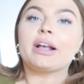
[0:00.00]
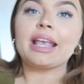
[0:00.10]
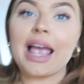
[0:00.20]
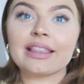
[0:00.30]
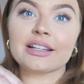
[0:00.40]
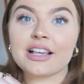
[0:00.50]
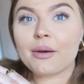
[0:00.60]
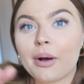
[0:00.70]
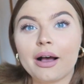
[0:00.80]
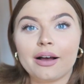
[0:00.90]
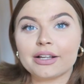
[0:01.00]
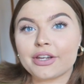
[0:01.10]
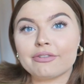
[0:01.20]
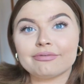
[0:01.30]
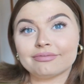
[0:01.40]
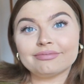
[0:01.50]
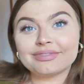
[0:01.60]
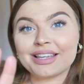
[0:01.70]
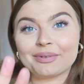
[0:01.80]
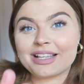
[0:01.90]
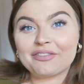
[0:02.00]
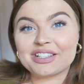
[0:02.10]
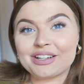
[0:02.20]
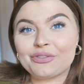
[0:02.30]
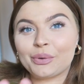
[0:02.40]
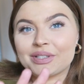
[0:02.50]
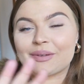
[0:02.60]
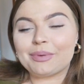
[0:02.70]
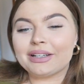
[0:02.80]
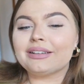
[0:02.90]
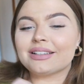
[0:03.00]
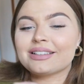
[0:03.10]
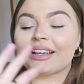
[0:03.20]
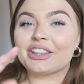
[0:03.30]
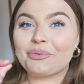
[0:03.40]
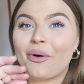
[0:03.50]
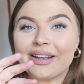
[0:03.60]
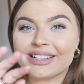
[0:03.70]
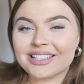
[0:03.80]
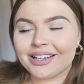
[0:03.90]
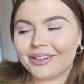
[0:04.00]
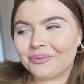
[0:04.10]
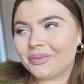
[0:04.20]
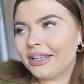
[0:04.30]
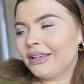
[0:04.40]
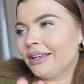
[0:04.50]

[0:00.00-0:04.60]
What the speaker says: if fucking hate that term. I don't see myself as an influencer, but just like the wider term.